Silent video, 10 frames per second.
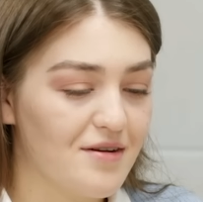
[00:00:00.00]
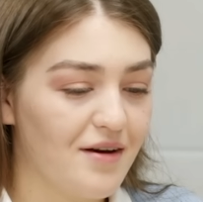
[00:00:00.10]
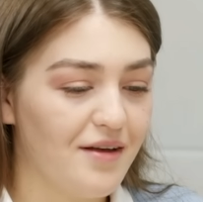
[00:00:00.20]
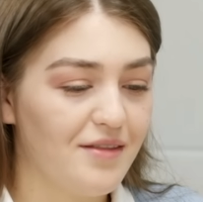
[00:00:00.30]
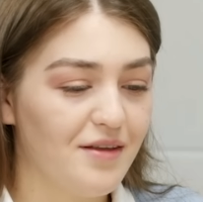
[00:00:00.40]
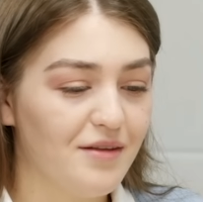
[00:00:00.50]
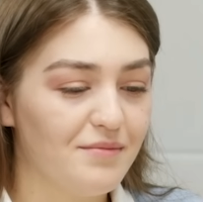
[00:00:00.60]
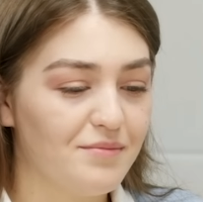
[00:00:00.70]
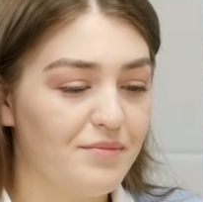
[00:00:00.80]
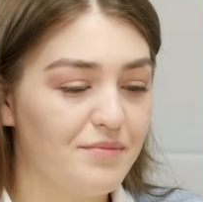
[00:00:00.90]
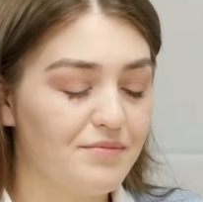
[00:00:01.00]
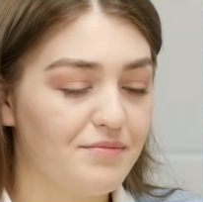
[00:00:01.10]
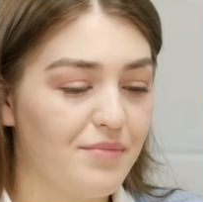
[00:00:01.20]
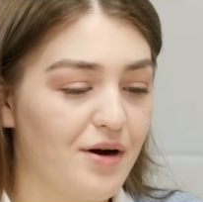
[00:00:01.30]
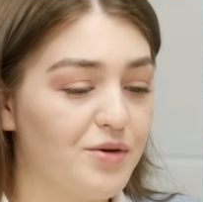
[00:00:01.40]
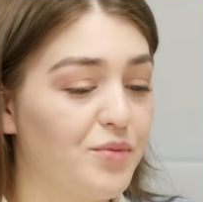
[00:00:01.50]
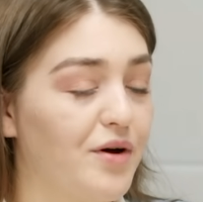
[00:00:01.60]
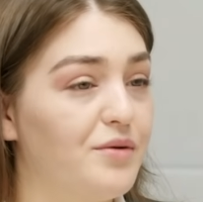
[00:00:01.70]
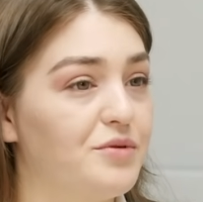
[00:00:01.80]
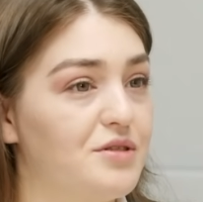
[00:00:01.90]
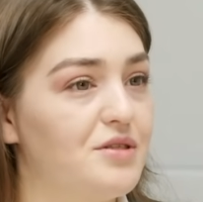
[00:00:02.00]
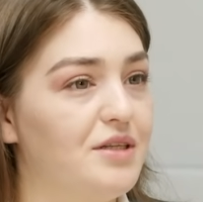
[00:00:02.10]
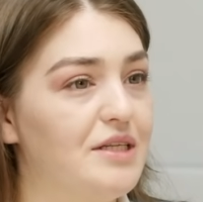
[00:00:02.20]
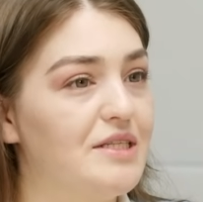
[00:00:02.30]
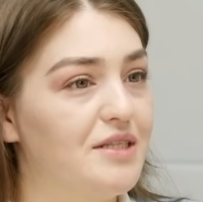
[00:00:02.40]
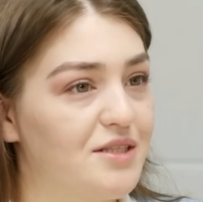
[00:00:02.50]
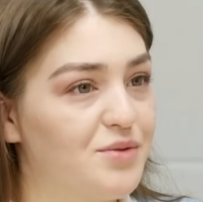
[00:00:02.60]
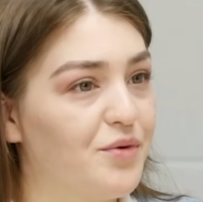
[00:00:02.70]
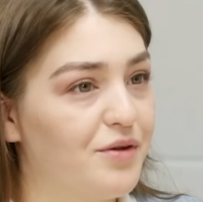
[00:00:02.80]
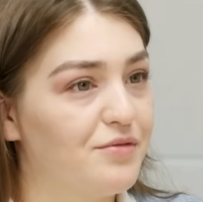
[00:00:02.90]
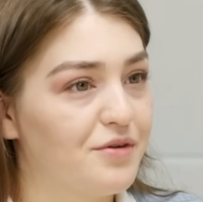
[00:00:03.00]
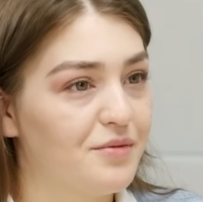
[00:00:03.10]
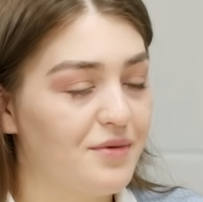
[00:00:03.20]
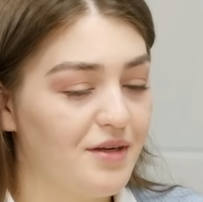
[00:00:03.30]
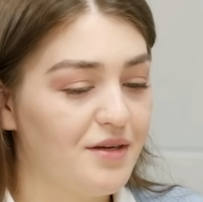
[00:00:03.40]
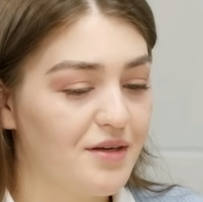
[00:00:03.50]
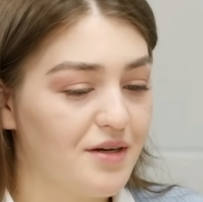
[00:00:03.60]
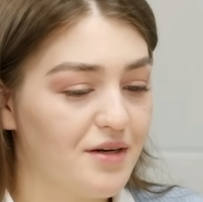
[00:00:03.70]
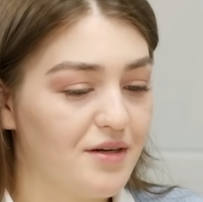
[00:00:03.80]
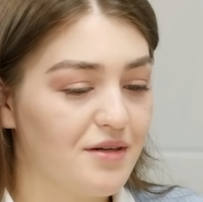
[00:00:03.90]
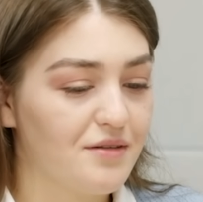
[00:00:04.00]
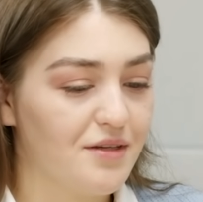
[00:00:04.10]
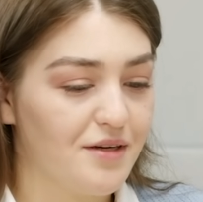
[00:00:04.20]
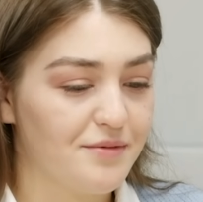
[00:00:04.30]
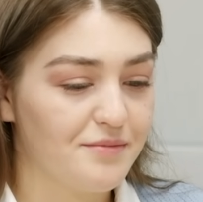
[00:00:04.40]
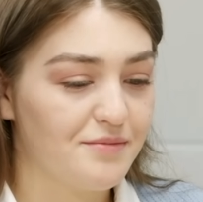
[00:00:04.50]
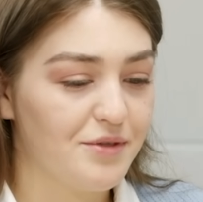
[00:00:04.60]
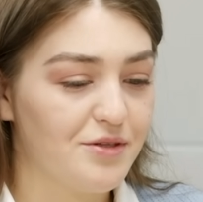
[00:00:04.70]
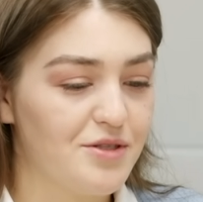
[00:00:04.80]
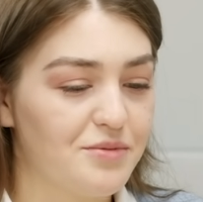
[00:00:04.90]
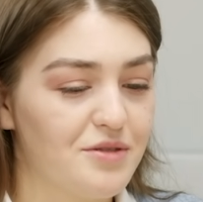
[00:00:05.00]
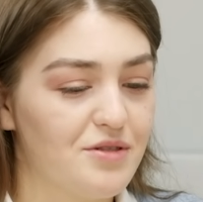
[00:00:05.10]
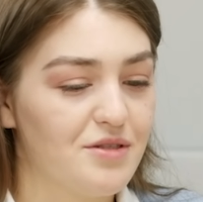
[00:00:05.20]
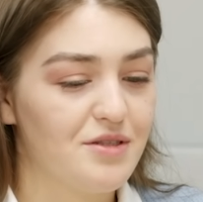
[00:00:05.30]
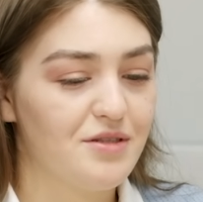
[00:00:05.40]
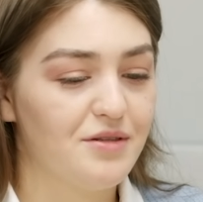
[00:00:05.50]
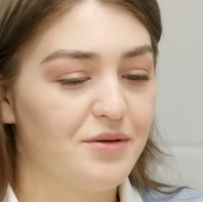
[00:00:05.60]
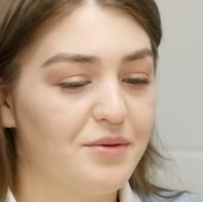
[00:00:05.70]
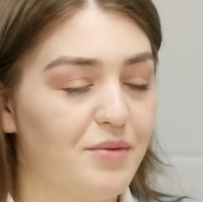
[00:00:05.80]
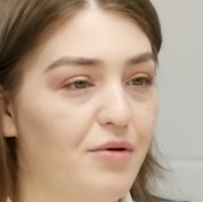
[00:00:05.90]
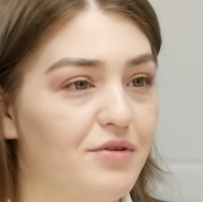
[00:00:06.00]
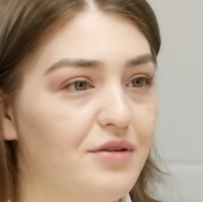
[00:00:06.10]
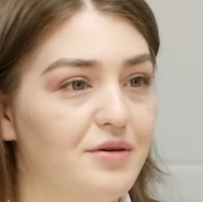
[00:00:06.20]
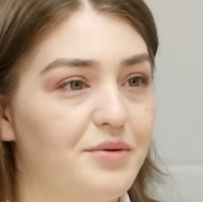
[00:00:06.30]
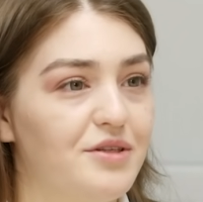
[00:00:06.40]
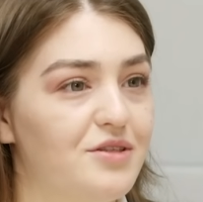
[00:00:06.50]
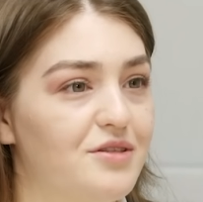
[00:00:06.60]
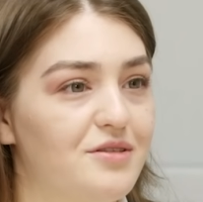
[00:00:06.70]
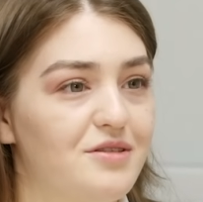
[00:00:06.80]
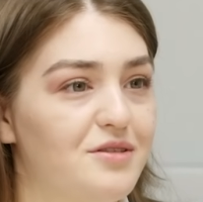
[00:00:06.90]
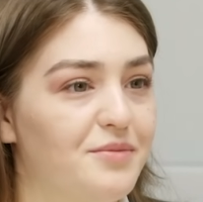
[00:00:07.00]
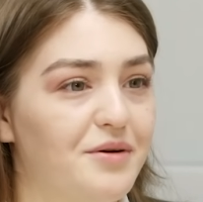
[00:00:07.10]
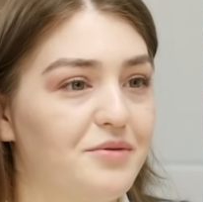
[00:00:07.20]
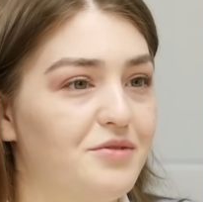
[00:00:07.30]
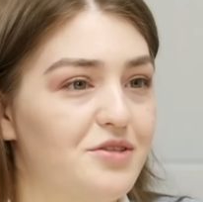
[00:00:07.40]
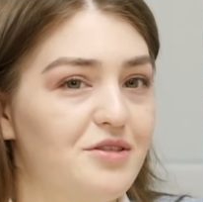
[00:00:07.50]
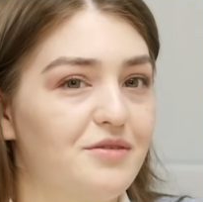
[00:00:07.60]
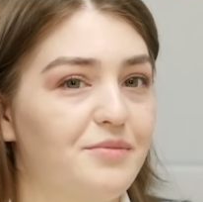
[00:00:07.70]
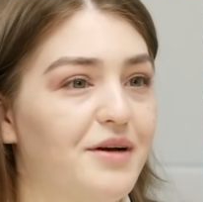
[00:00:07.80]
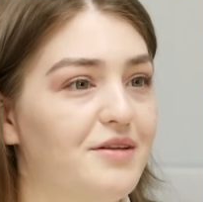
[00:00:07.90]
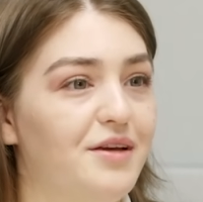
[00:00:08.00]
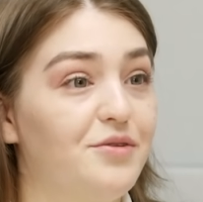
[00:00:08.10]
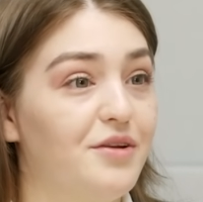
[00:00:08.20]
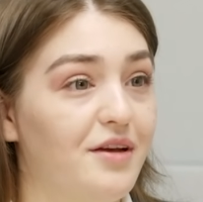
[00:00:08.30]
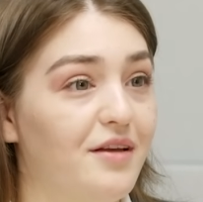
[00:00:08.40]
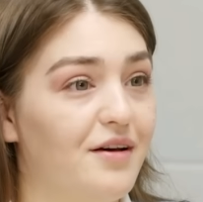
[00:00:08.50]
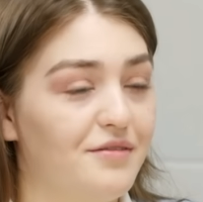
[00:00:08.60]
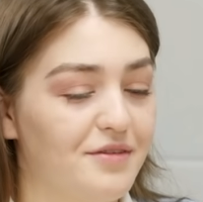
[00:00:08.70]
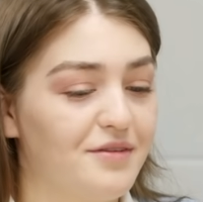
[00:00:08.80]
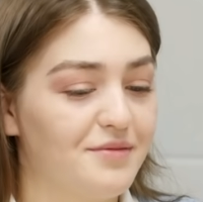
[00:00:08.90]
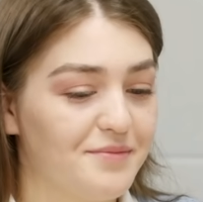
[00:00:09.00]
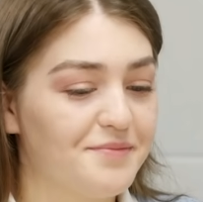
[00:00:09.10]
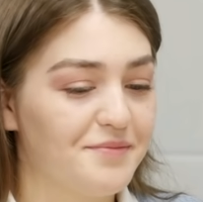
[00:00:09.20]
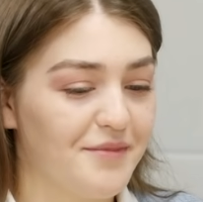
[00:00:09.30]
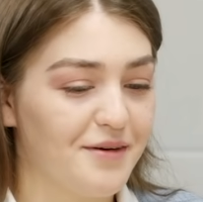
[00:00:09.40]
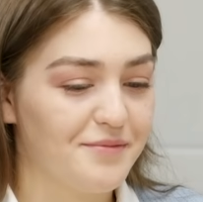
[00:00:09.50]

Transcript: I think part 1 was the easiest one for me. Yeah, because it was just, overall questions about just my day-to-day life, and yeah.